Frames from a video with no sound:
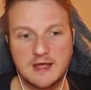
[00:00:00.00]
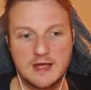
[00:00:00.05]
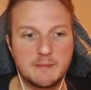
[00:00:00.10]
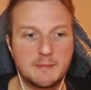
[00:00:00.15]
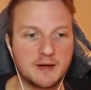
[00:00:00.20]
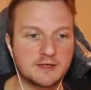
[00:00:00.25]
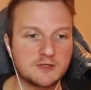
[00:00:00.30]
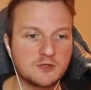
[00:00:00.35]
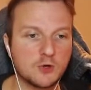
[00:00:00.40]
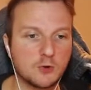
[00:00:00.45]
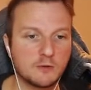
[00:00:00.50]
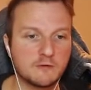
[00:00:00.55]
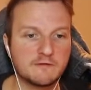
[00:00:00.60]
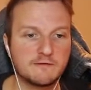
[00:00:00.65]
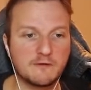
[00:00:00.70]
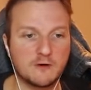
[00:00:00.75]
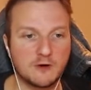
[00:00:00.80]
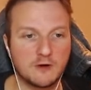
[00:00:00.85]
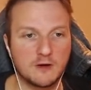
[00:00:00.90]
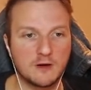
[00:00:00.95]
but don't
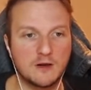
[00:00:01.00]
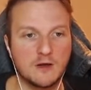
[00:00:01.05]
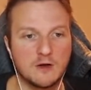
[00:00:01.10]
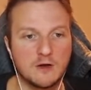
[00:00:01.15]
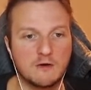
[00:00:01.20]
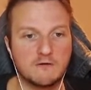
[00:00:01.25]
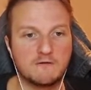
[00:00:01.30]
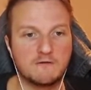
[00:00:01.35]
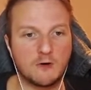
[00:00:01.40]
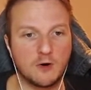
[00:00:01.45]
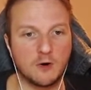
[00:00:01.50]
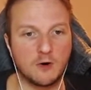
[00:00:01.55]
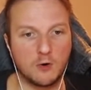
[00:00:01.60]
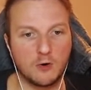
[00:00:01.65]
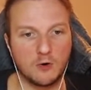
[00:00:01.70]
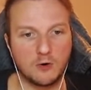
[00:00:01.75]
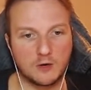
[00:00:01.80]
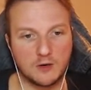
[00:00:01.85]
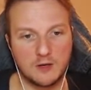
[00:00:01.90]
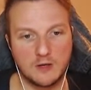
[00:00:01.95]
fall for
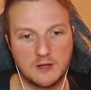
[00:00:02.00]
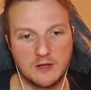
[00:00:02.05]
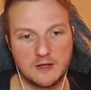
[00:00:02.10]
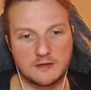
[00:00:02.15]
all